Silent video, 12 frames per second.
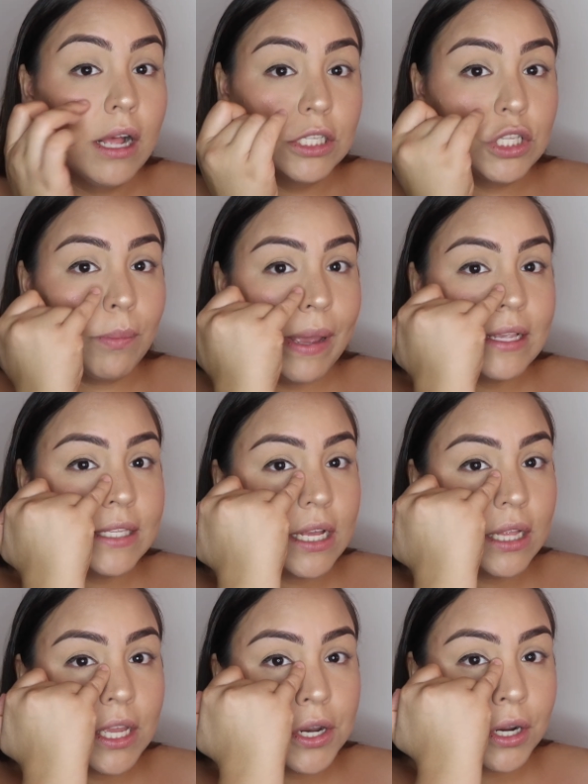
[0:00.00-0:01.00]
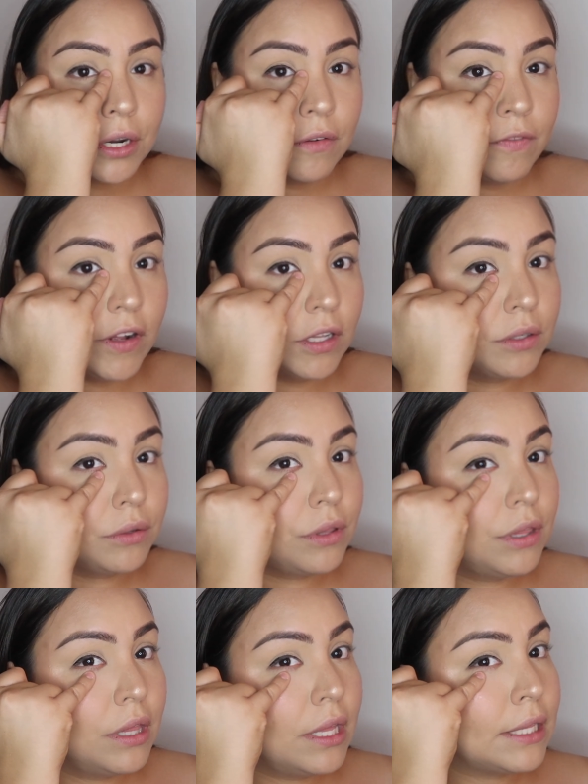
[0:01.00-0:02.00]
So basically you're gonna follow
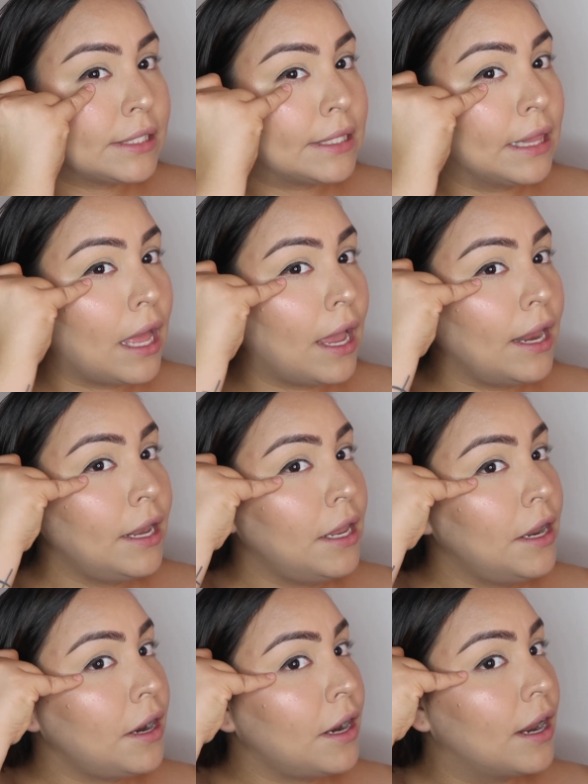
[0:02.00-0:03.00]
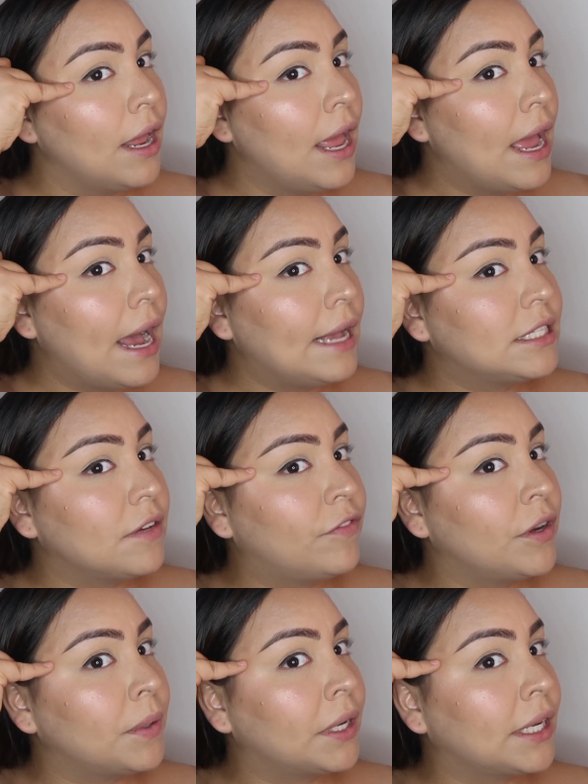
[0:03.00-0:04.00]
this line here, as if
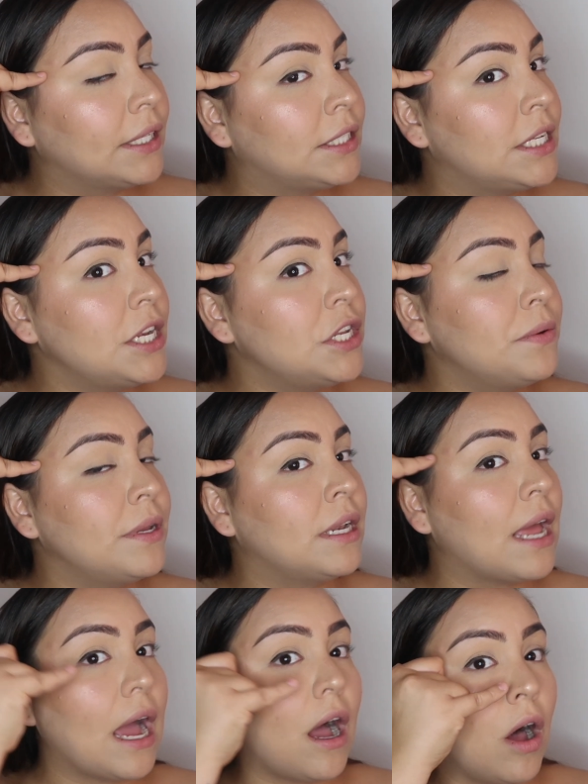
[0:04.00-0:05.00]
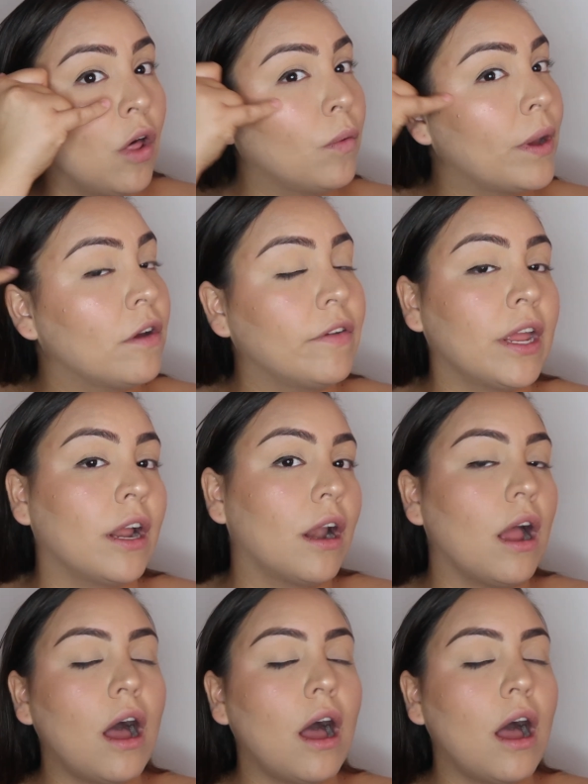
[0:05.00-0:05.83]
it were continuing all the way over here.